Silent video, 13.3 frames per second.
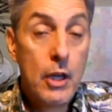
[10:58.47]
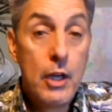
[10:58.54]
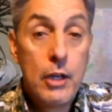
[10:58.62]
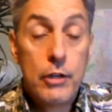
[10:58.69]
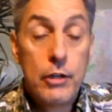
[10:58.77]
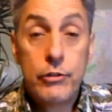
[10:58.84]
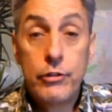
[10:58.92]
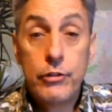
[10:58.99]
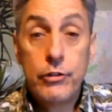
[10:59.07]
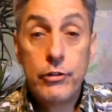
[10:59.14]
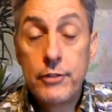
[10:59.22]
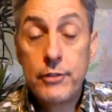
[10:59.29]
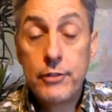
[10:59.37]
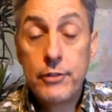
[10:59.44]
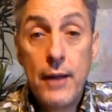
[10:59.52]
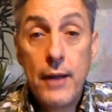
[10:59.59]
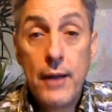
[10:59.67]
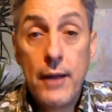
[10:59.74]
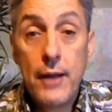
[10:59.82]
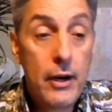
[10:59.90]
You just have to go out
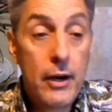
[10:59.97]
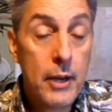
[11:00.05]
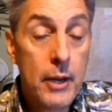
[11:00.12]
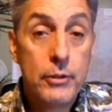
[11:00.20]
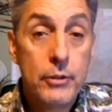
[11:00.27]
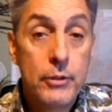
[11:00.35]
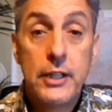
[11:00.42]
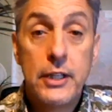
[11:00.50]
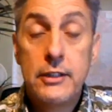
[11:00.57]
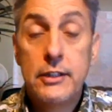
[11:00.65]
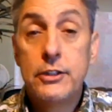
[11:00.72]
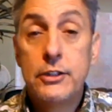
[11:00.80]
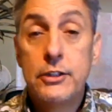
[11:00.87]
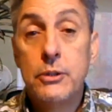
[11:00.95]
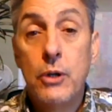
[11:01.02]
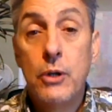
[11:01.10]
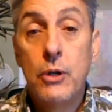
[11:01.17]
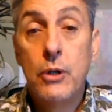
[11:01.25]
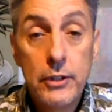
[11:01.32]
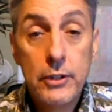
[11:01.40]
there and present this to a
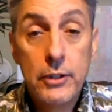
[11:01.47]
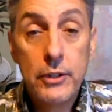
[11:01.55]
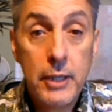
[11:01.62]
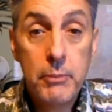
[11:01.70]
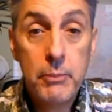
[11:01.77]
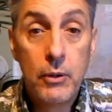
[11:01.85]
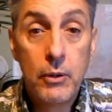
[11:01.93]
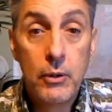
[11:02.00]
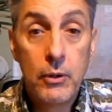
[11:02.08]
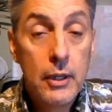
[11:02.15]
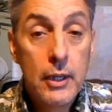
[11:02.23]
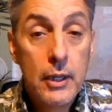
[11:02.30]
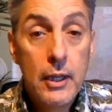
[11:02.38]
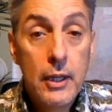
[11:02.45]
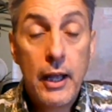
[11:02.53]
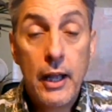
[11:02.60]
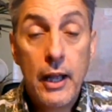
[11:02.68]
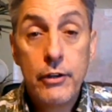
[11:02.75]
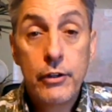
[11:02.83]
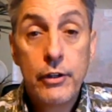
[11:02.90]
whole bunch of people,
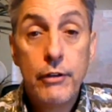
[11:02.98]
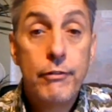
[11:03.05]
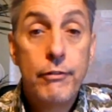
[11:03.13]
and you're going to